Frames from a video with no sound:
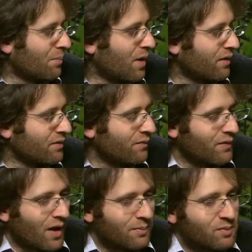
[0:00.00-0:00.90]
person
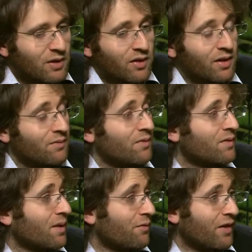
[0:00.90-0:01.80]
firms, we're looking at
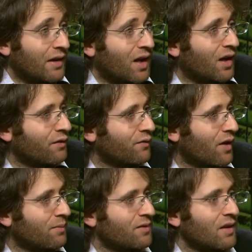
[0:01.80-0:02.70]
some very large
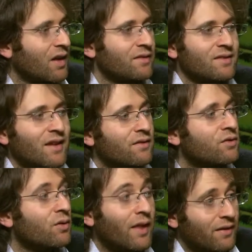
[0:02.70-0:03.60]
firms. The largest has
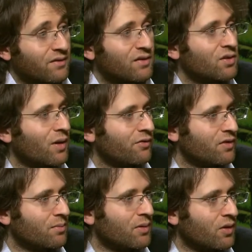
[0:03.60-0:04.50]

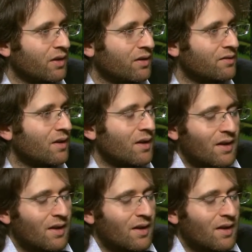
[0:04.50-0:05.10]
2,200 employees.